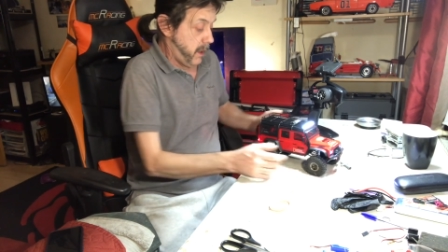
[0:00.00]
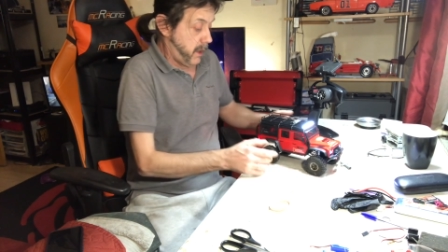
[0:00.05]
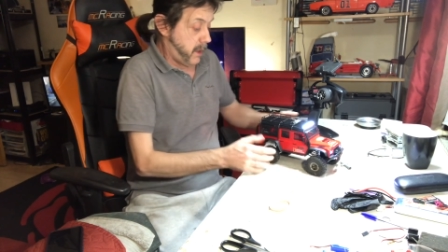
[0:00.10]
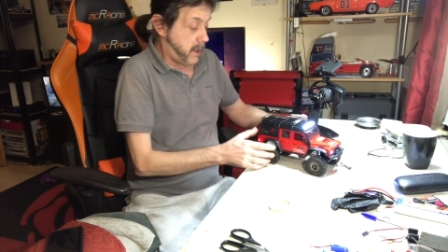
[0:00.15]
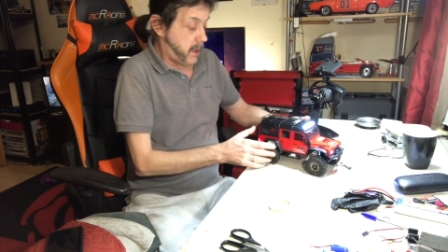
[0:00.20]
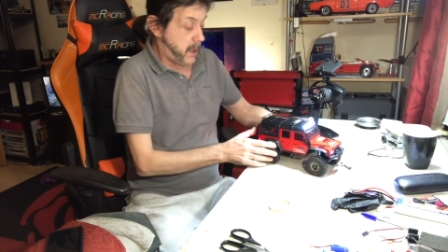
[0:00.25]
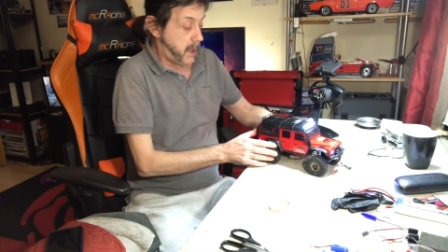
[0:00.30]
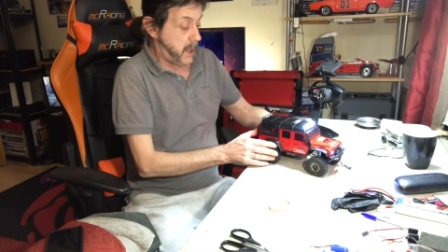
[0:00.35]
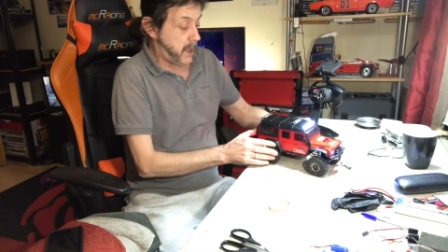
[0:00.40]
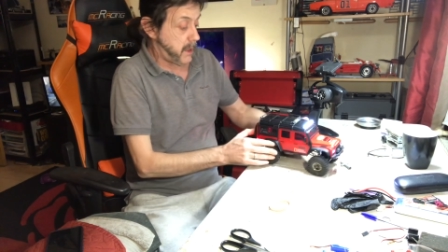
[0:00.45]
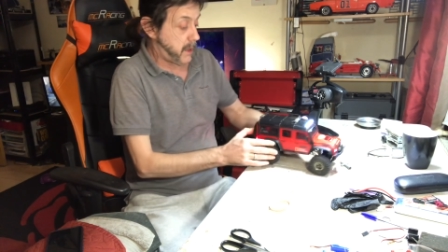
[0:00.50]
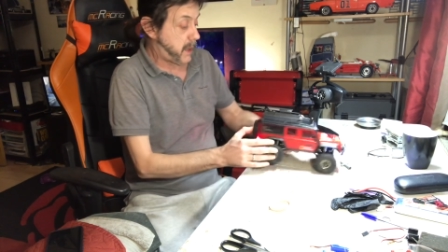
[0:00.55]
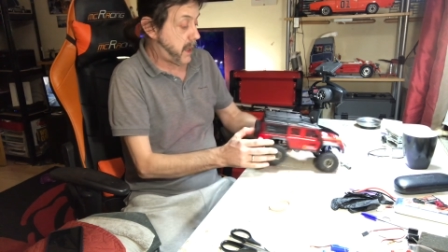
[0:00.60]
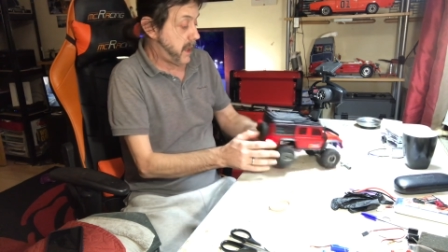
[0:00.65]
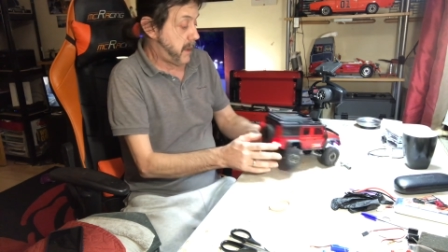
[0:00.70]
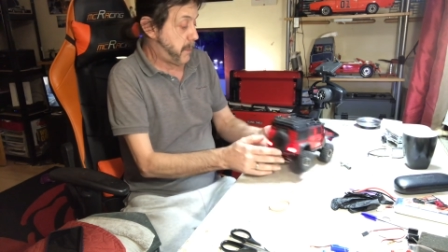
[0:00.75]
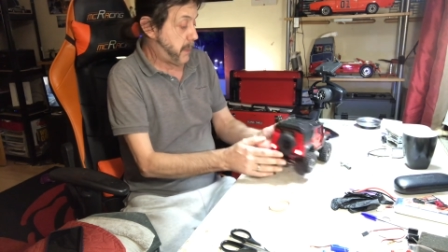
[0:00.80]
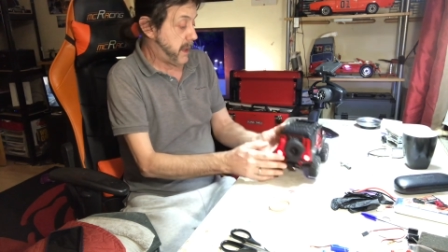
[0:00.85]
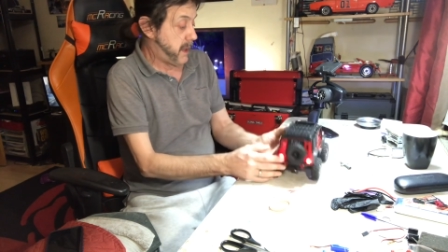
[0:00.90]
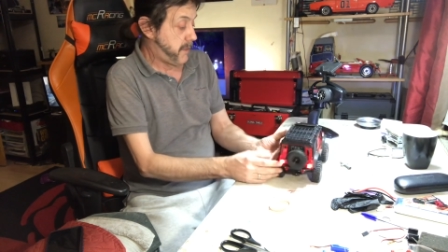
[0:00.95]
I'll do
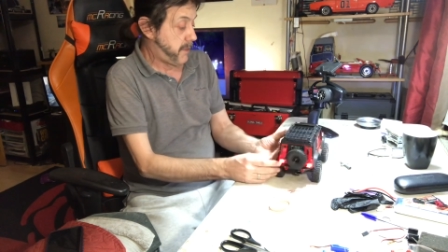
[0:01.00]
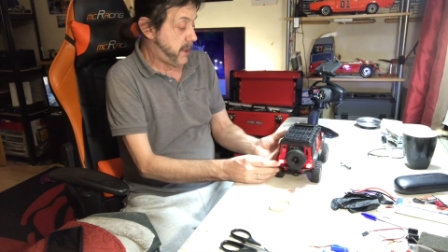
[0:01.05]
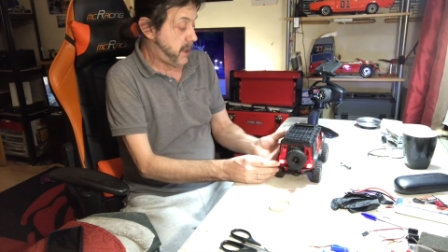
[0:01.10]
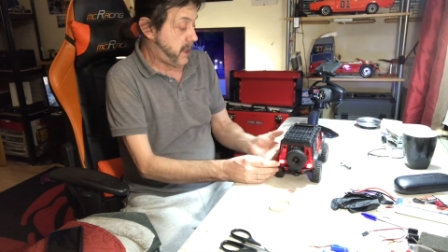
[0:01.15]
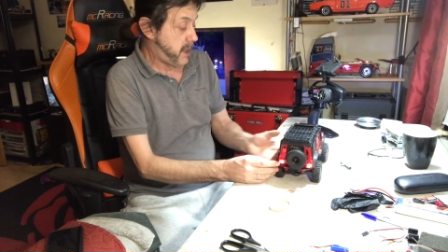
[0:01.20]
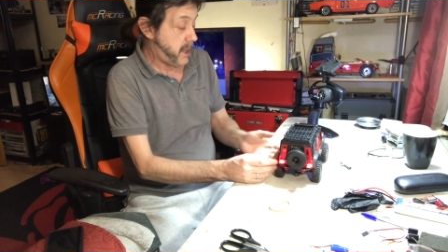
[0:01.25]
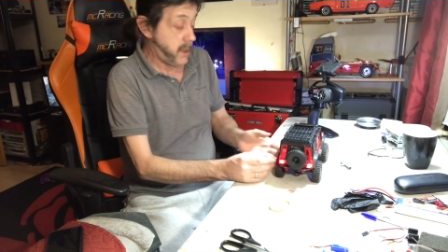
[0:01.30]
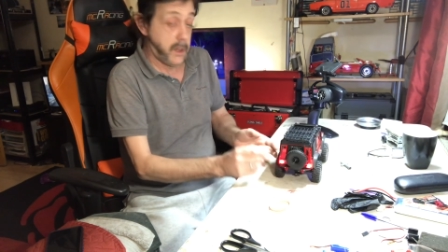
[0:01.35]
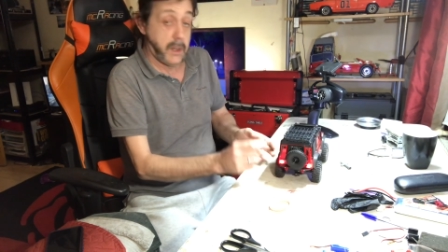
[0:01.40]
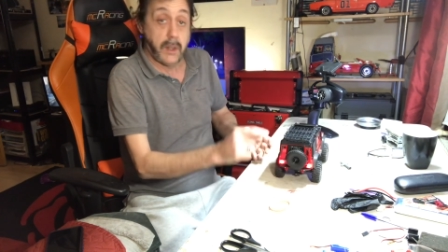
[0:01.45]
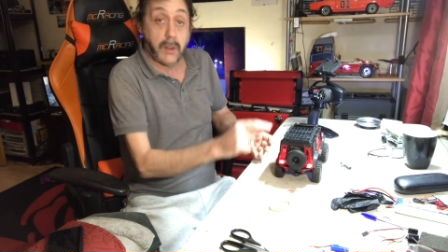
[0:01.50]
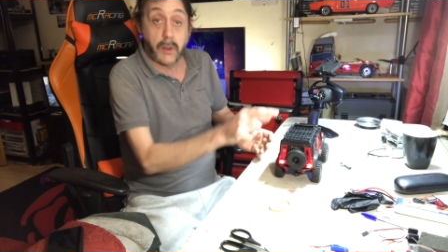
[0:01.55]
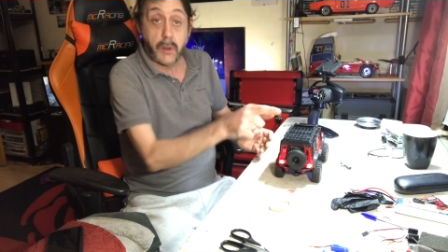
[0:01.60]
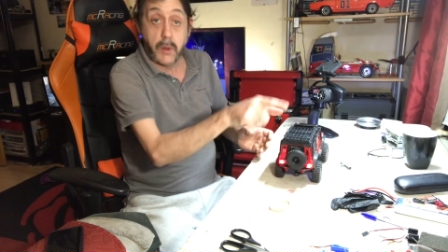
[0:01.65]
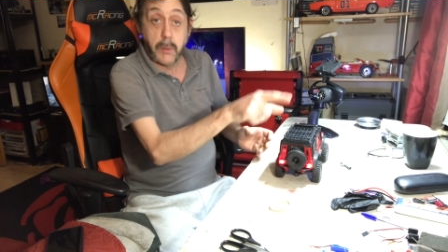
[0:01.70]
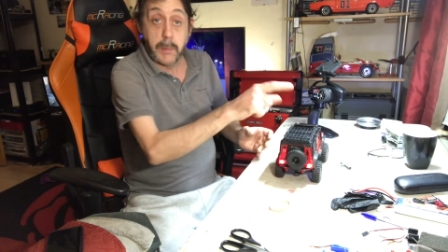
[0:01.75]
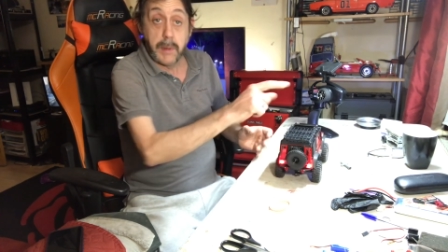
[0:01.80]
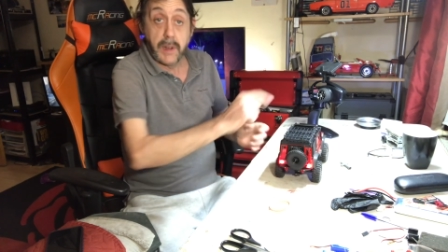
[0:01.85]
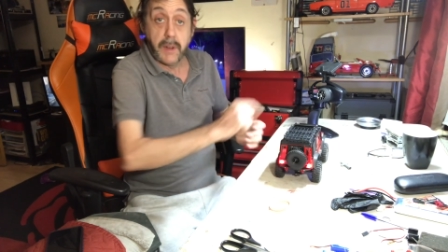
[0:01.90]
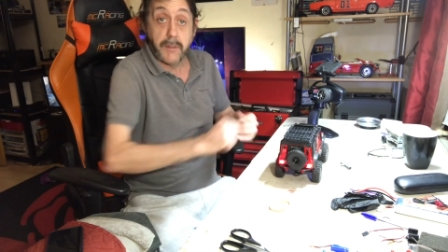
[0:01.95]
a
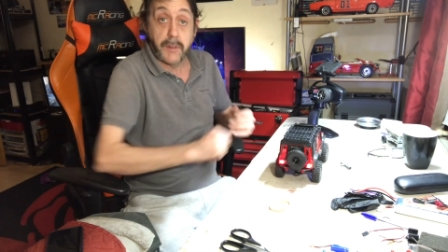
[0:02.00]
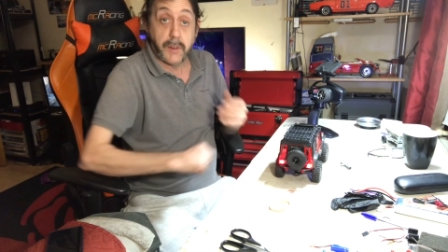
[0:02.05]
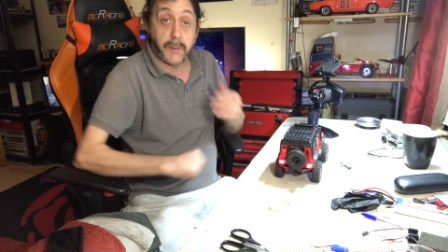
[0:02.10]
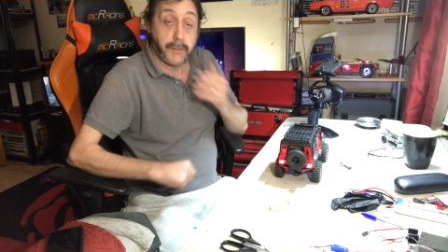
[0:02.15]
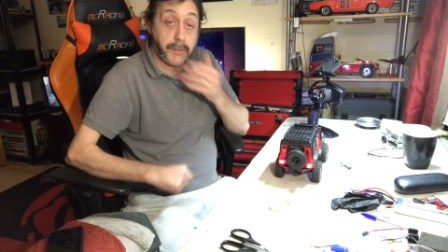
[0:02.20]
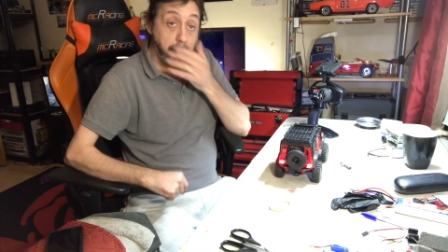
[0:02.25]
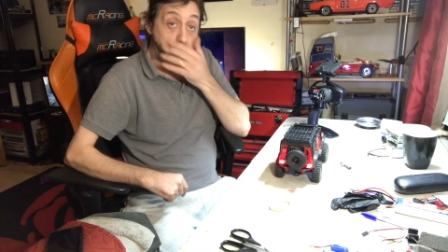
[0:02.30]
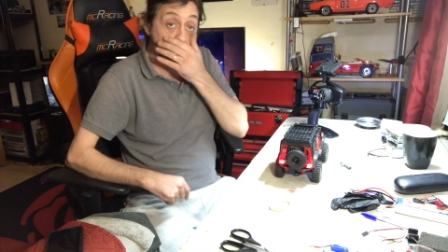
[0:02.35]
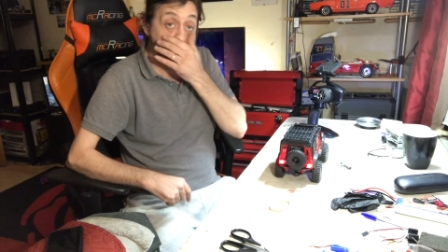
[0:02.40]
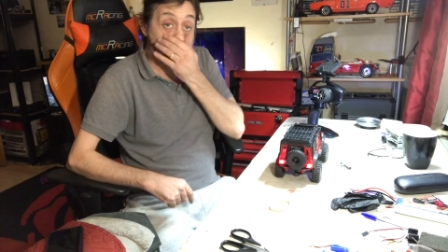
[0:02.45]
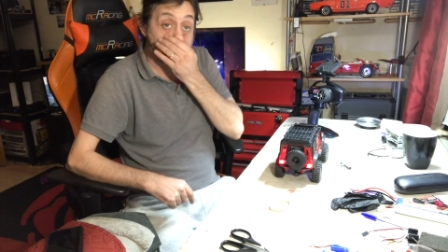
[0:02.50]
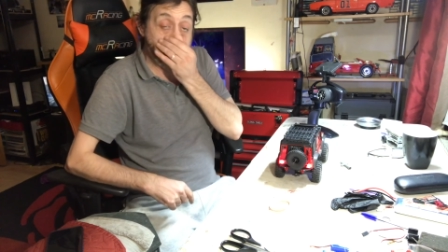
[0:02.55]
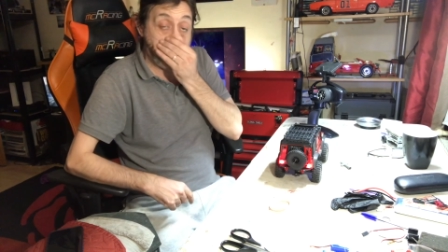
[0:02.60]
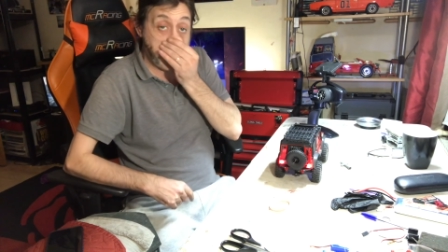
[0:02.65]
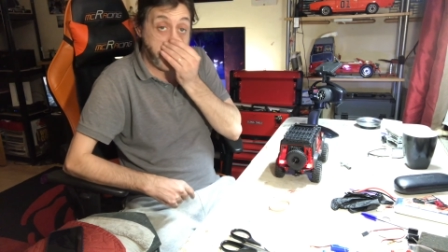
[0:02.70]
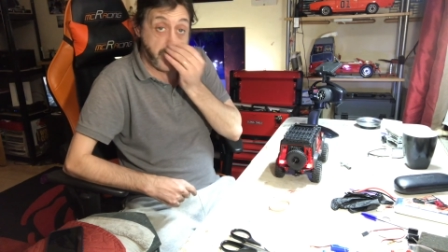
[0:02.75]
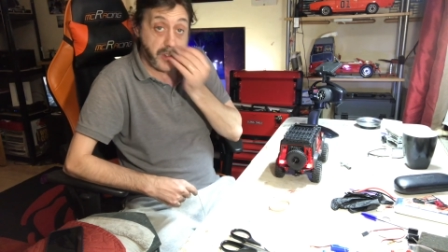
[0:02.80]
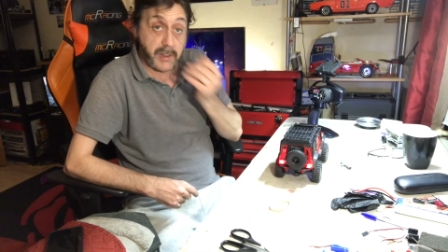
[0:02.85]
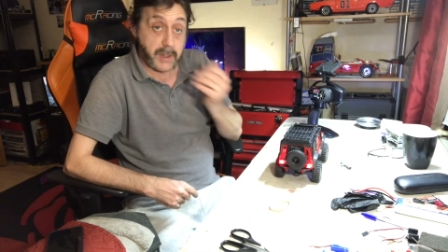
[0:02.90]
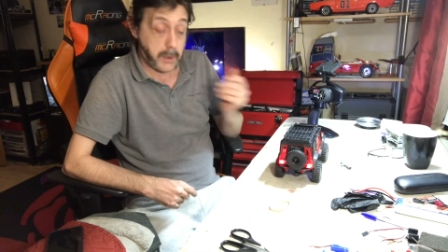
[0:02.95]
bit of a few little
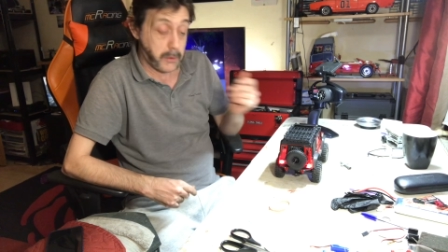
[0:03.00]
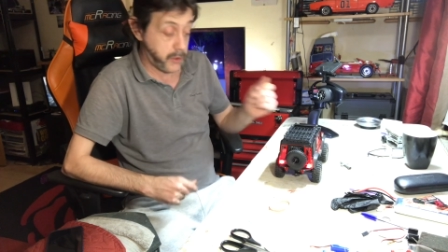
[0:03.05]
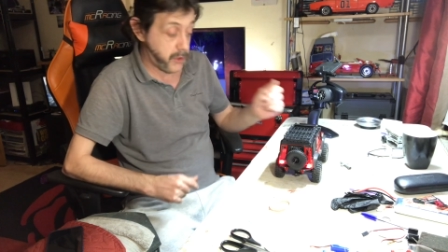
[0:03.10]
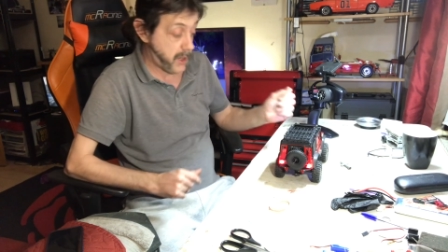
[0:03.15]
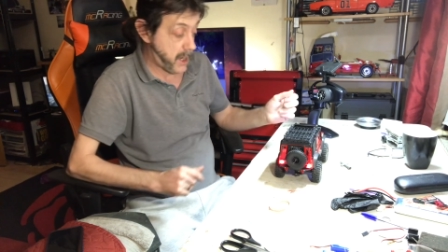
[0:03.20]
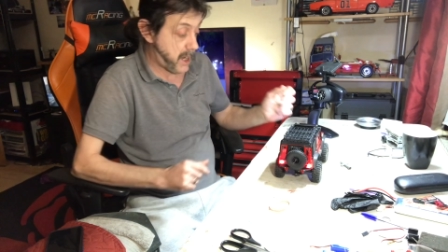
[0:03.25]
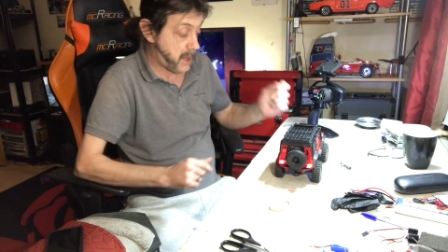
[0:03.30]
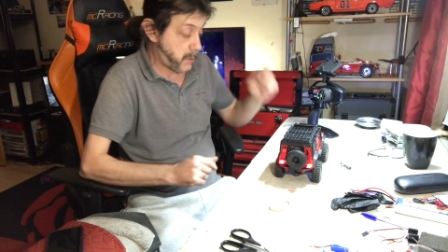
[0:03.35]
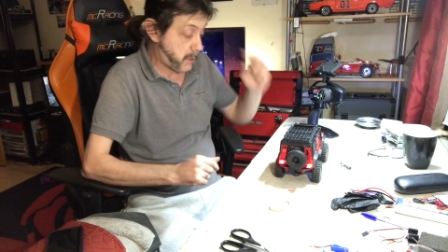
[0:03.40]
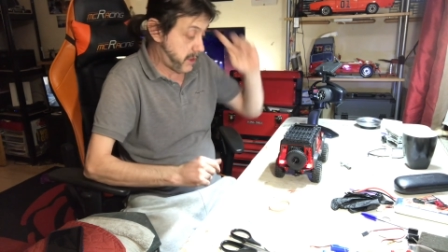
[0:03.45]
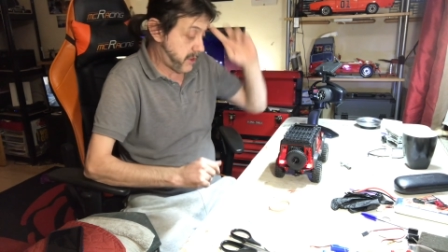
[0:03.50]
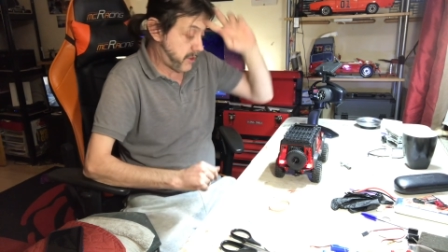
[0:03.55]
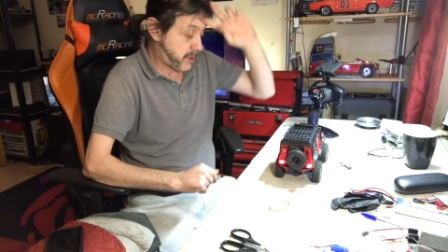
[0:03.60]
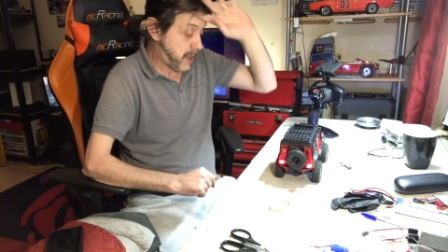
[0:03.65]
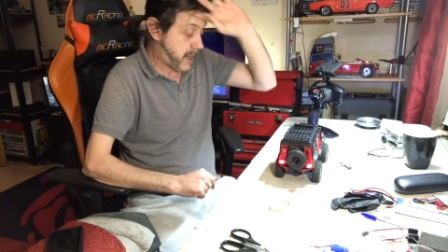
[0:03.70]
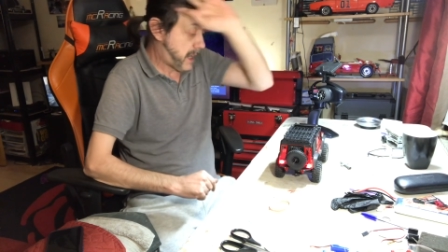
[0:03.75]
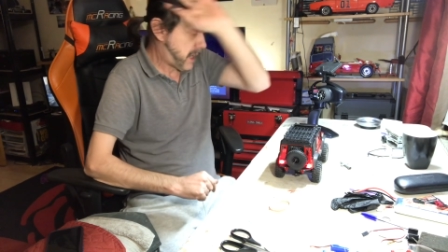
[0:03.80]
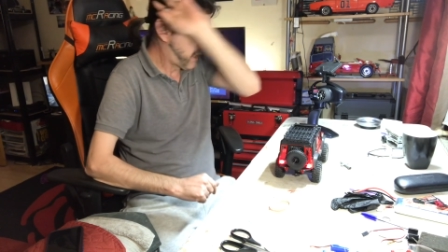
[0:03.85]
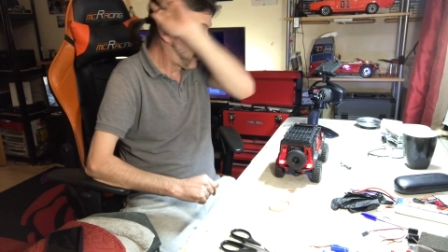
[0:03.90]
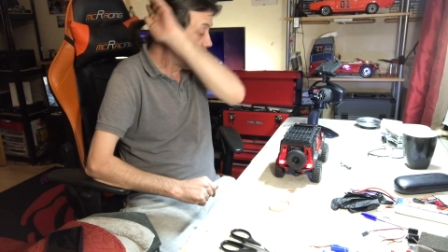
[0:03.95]
pictures outside when it's
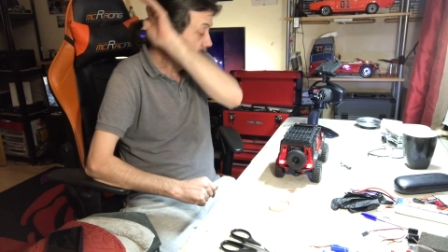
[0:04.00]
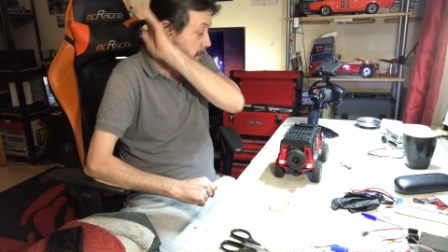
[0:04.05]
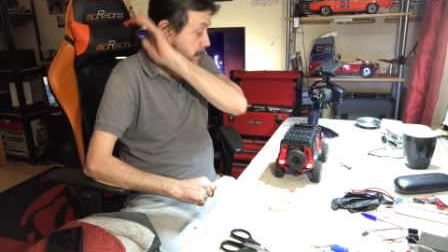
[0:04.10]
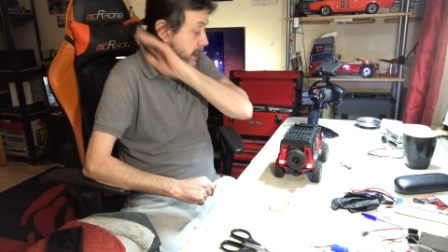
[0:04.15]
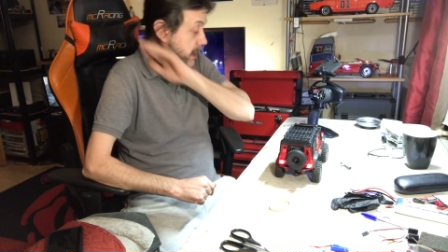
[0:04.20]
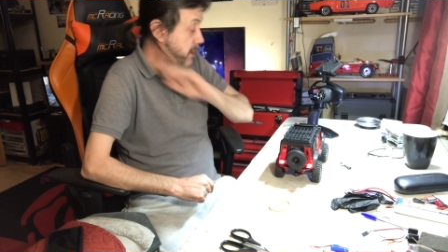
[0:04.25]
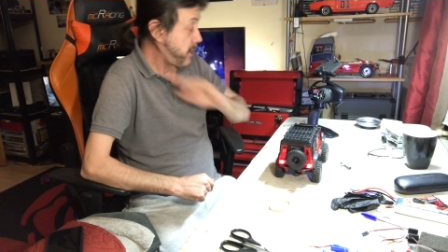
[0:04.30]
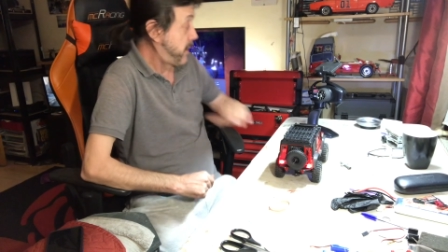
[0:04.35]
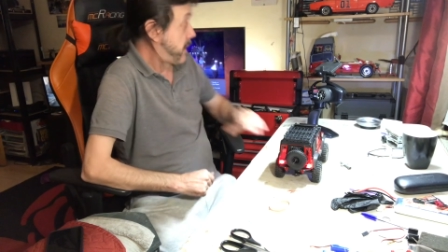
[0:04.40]
dark in a bit, another